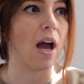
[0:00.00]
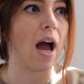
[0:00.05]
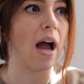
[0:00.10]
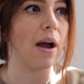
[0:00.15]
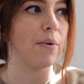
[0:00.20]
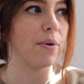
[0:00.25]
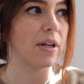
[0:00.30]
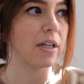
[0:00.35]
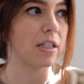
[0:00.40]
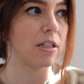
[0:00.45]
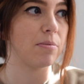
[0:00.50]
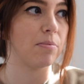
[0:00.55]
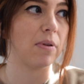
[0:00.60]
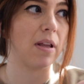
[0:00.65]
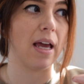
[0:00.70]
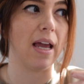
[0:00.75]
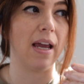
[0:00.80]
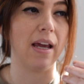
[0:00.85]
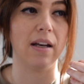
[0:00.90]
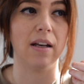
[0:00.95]
I would
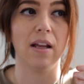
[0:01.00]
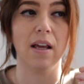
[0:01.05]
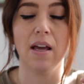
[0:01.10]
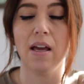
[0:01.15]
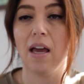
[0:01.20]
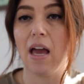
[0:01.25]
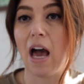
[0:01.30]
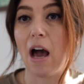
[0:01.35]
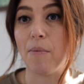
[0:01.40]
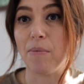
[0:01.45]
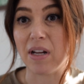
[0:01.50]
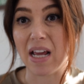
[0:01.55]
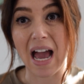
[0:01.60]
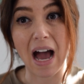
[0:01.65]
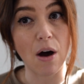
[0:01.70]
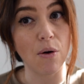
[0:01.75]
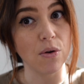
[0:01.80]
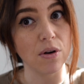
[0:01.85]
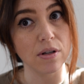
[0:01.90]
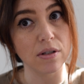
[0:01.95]
explain how many
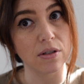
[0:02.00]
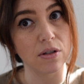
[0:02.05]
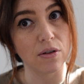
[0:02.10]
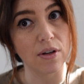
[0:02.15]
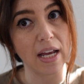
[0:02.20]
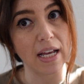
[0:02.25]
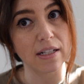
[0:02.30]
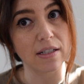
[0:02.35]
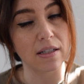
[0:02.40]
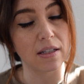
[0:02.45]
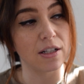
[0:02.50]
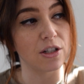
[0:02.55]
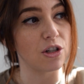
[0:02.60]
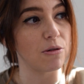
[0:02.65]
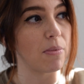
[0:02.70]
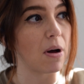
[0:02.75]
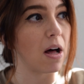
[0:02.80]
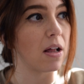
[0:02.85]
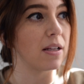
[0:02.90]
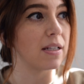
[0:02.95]
hours your cancellation
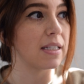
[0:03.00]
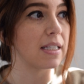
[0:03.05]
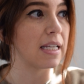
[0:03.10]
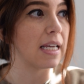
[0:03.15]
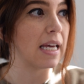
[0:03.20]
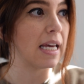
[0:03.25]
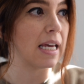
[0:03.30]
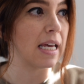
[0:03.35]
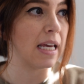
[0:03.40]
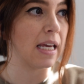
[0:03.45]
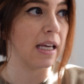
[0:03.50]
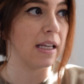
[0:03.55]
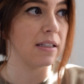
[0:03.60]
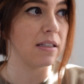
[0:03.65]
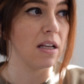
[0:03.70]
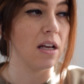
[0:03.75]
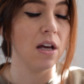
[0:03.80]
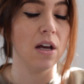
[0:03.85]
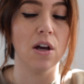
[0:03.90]
policy is,